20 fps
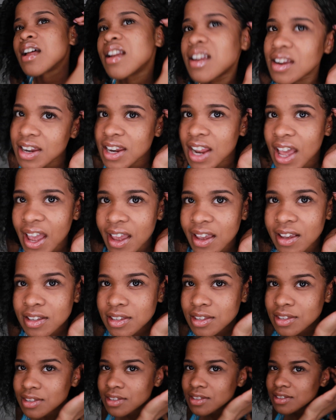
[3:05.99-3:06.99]

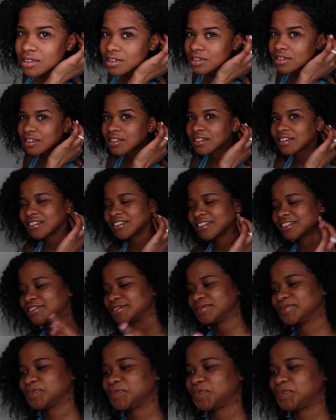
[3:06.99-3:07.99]
Next,
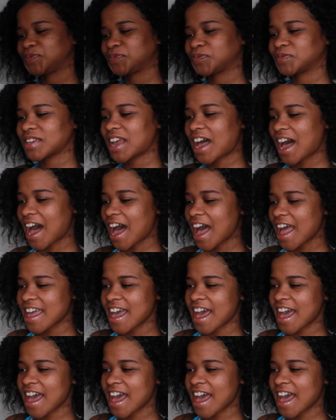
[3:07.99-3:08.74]
I